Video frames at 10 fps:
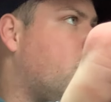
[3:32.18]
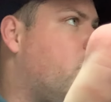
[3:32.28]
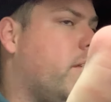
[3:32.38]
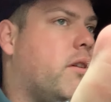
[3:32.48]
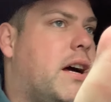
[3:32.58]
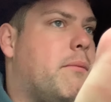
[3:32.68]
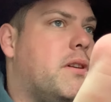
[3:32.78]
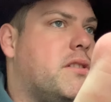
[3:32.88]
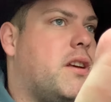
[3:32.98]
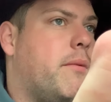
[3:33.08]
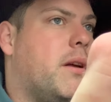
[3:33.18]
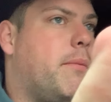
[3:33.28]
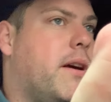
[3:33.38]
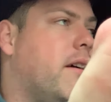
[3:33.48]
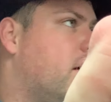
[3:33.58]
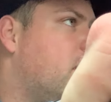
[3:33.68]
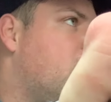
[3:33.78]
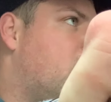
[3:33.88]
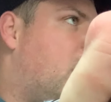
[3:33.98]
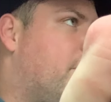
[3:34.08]
We've got ambulance coming up
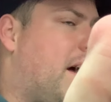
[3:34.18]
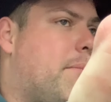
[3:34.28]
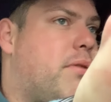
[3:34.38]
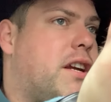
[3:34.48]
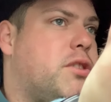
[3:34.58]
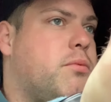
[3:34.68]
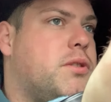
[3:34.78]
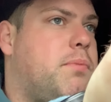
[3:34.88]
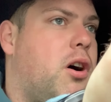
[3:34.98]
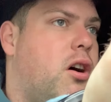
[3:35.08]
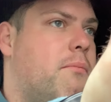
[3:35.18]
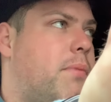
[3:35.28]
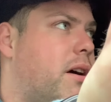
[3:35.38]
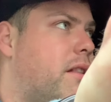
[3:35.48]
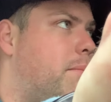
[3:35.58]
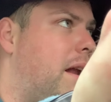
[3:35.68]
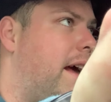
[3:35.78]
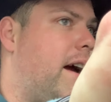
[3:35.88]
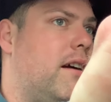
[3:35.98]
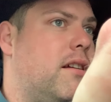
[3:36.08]
here. Um, that pressure was put on by the
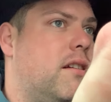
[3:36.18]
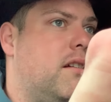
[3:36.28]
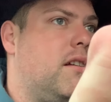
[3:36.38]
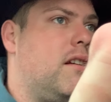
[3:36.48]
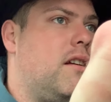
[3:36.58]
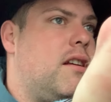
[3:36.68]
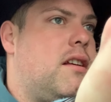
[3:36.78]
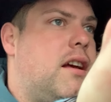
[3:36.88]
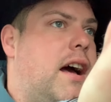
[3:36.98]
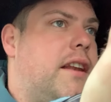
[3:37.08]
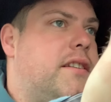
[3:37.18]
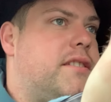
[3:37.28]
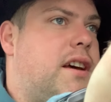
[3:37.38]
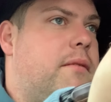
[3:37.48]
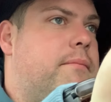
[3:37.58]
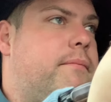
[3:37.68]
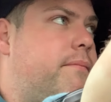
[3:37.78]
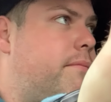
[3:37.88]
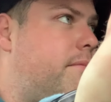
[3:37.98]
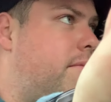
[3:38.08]
player and
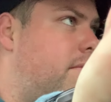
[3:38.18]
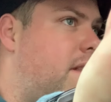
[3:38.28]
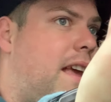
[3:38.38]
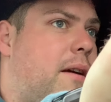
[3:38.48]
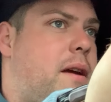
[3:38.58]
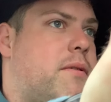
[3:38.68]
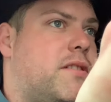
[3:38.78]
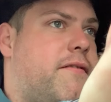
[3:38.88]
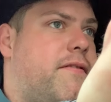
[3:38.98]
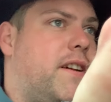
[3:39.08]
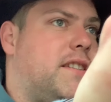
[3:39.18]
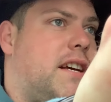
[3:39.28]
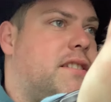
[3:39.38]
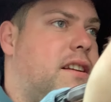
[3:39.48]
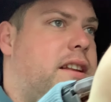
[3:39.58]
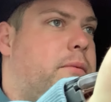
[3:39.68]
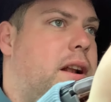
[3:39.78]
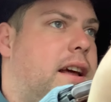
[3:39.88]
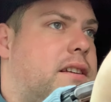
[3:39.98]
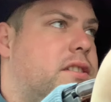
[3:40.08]
um, it, it was fantastically
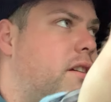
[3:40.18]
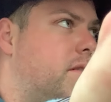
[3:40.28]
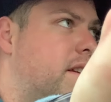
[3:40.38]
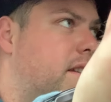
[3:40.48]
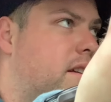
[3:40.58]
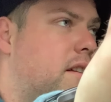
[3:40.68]
well executed.